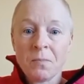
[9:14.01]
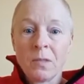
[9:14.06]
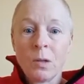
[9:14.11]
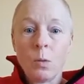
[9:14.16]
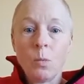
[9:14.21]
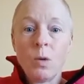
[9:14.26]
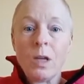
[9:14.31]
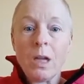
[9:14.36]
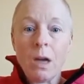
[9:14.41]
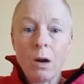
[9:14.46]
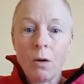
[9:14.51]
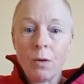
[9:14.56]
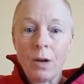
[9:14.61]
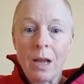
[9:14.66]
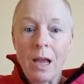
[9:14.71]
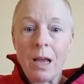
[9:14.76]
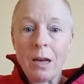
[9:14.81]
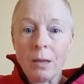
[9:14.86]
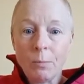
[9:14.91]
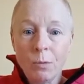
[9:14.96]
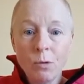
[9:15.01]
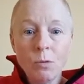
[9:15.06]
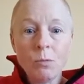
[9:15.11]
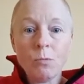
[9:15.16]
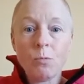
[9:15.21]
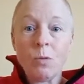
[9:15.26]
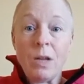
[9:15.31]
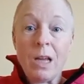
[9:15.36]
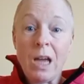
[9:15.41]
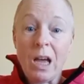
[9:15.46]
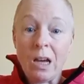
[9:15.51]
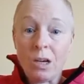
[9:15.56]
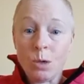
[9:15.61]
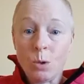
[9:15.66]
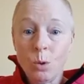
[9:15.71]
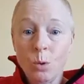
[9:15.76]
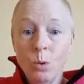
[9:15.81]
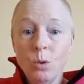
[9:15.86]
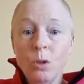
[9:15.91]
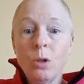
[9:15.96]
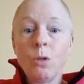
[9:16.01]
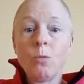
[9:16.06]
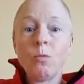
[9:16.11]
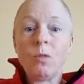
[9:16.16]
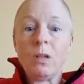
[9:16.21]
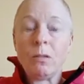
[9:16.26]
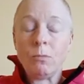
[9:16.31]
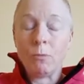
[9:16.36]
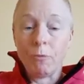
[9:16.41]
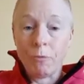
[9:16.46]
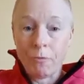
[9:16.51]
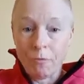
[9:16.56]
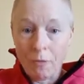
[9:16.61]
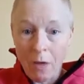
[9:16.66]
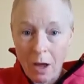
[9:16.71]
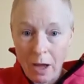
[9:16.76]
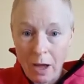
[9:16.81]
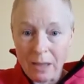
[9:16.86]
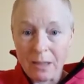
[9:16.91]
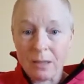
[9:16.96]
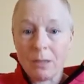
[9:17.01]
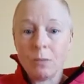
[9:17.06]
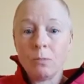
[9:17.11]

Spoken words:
We are an animal. We are cornered. We will fight.